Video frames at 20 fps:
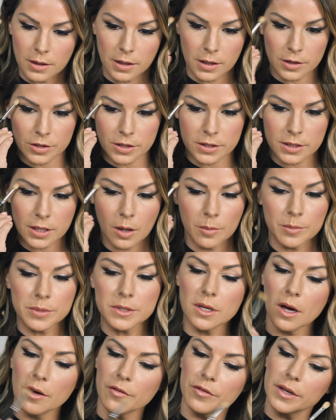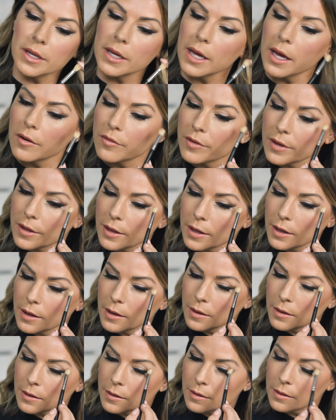and just help softening
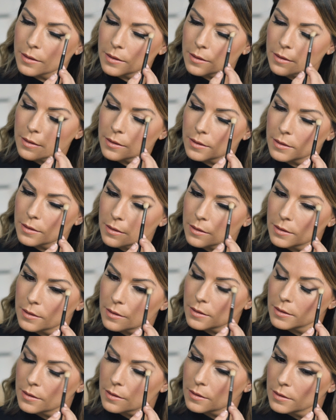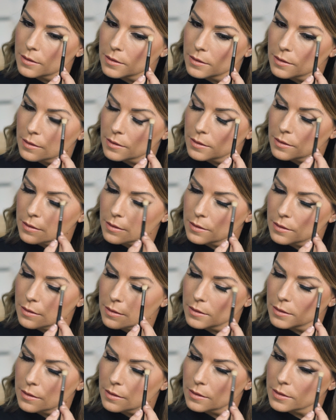everything.
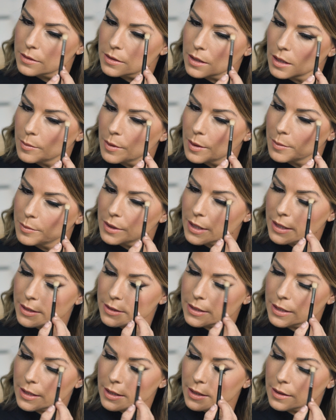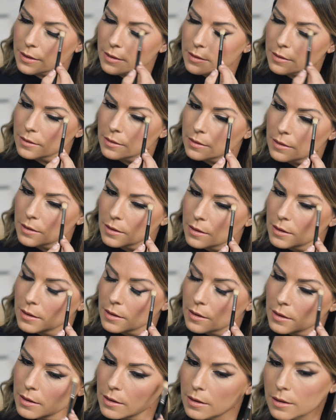It's all about blending and
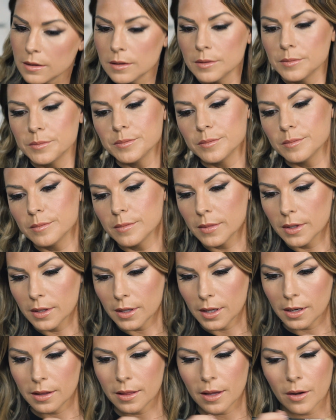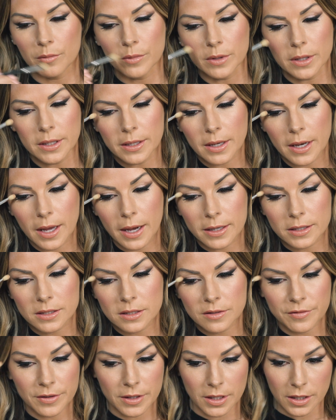getting that really
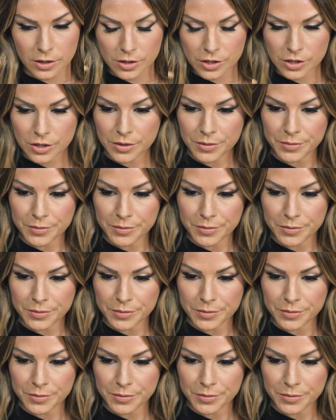nice finish.